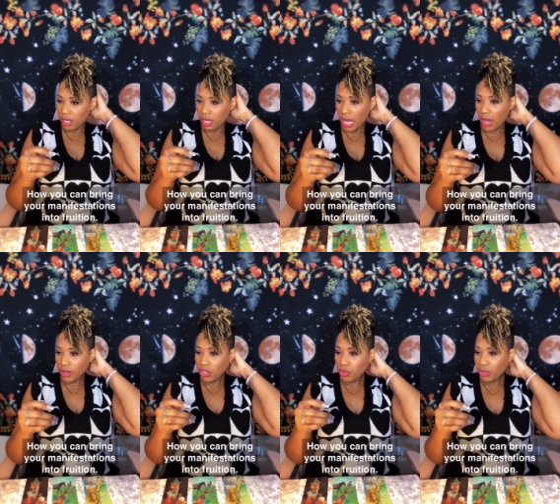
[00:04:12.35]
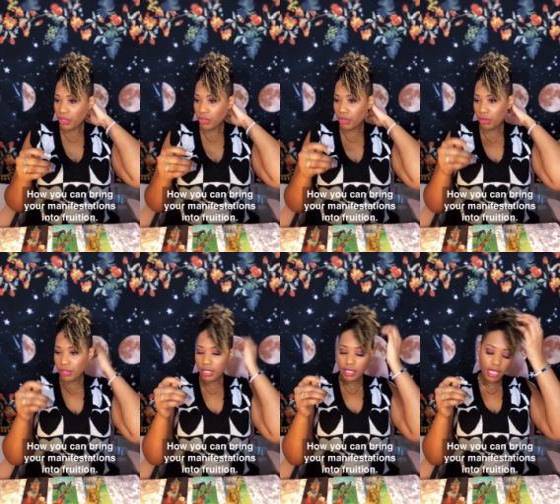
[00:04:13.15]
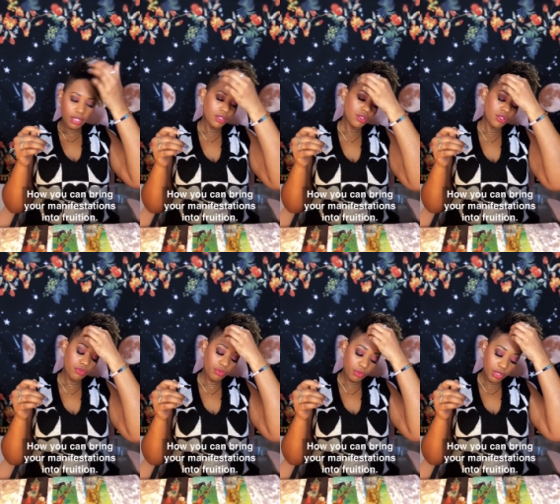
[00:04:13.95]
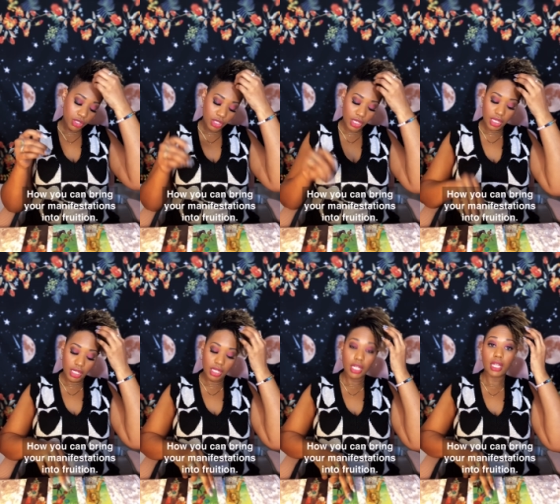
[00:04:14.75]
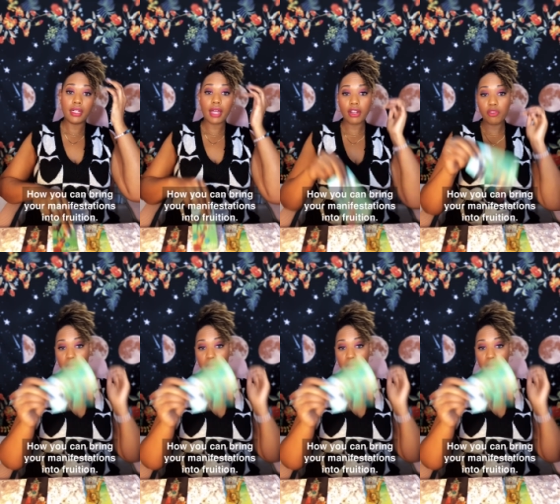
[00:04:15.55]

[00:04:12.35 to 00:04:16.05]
how can you bring your goals and intentions to fruition knight of